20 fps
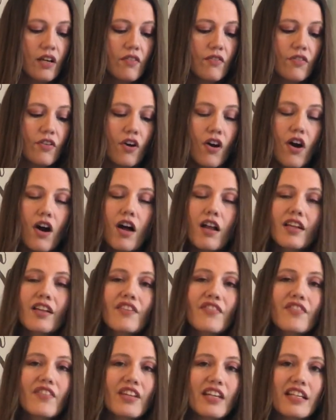For all
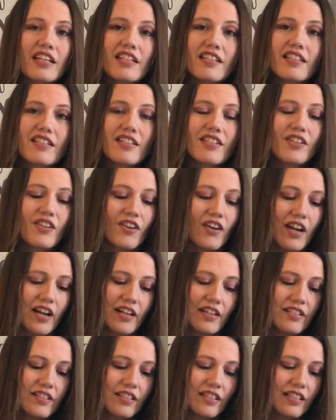of this, Your
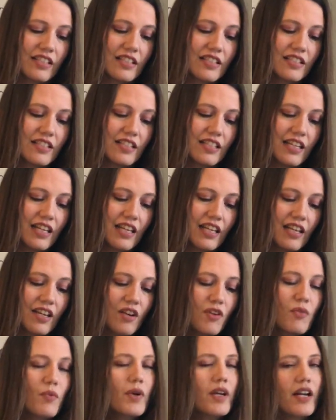Excellency,
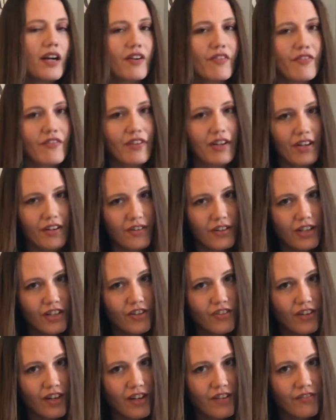we are very
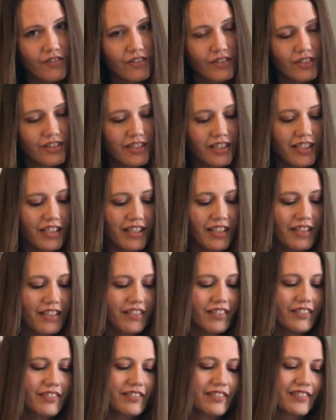grateful to
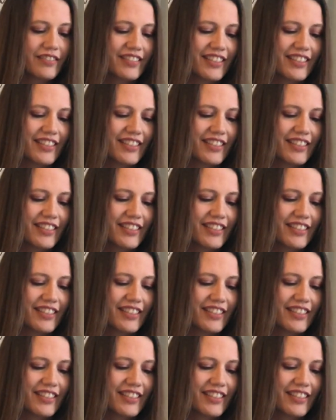you.